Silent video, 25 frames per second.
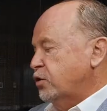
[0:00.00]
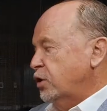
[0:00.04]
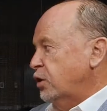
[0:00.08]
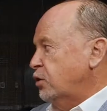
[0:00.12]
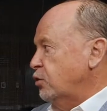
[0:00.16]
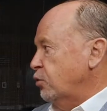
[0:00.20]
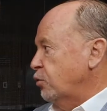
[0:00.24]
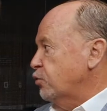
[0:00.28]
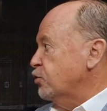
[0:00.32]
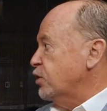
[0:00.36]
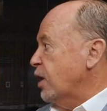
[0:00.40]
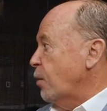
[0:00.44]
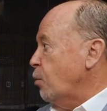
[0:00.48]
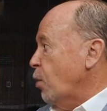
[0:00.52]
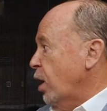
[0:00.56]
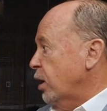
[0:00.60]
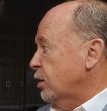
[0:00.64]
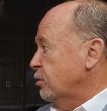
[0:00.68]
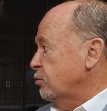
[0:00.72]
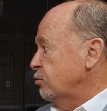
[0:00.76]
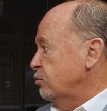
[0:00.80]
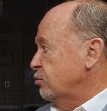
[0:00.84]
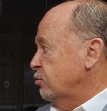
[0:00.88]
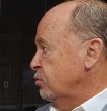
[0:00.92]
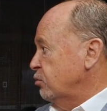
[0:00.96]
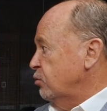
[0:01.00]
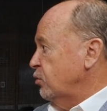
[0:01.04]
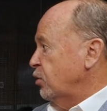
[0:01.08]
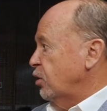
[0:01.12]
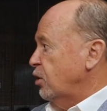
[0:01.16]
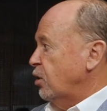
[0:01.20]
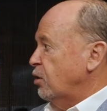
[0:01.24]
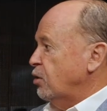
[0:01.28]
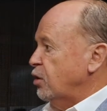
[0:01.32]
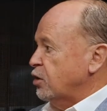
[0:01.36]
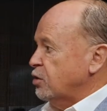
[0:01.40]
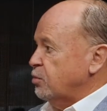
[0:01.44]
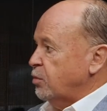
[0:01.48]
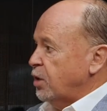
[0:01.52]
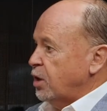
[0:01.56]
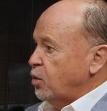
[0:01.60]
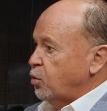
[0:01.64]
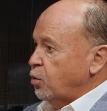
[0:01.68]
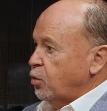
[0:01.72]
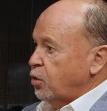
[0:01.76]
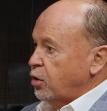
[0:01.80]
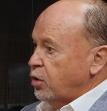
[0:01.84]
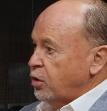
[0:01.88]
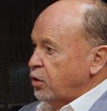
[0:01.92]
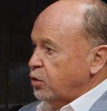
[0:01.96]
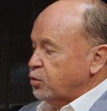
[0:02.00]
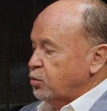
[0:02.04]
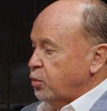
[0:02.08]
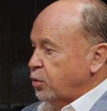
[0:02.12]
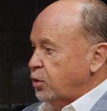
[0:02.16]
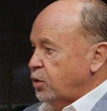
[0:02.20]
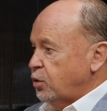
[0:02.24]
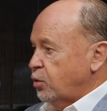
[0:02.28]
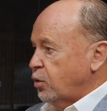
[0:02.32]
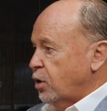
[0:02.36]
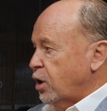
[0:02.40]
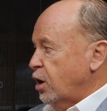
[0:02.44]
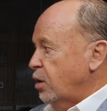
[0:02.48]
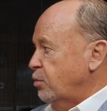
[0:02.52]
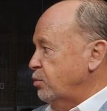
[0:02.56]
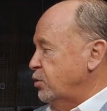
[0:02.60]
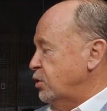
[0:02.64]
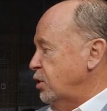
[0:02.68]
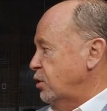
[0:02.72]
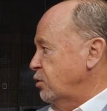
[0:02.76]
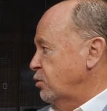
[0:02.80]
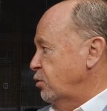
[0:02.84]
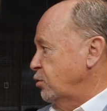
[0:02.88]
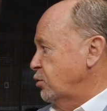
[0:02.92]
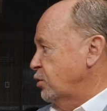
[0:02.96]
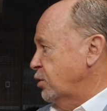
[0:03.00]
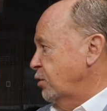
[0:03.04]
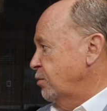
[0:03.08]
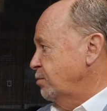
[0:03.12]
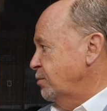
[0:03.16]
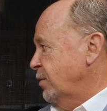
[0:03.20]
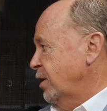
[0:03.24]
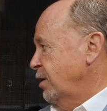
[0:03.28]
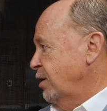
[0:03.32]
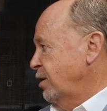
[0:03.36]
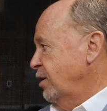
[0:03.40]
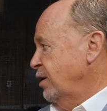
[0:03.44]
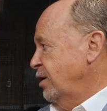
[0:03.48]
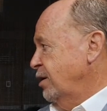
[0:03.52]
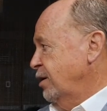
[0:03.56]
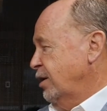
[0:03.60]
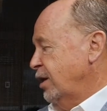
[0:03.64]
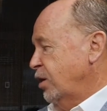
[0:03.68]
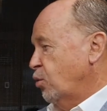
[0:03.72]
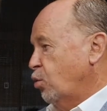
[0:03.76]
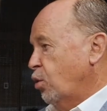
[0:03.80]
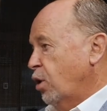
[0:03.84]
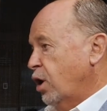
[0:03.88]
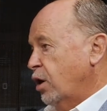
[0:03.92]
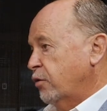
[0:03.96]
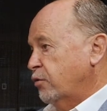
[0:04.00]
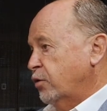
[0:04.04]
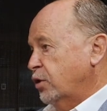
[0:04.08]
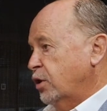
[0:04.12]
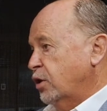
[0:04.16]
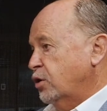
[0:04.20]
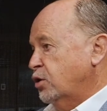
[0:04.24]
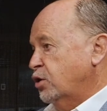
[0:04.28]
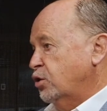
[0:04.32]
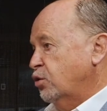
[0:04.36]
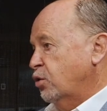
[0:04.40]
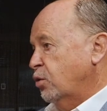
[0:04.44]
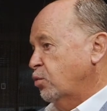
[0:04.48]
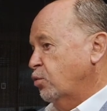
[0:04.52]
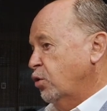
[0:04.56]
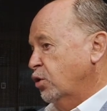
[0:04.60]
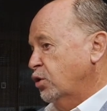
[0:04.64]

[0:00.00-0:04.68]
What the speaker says: signals something. It doesn't matter what it is, what we do at home signals your wife and your children.